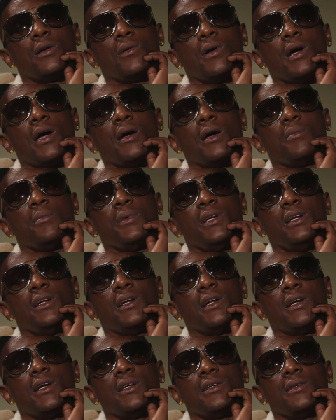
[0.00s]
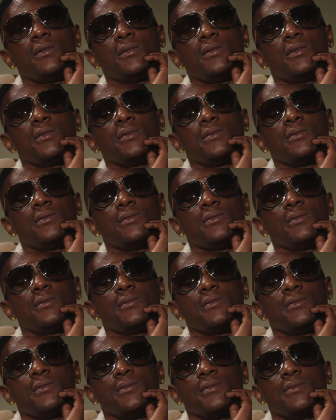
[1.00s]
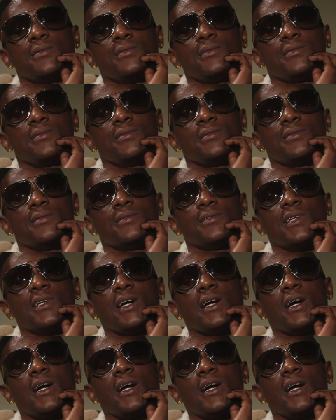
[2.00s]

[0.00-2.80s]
why me? Like, you know, I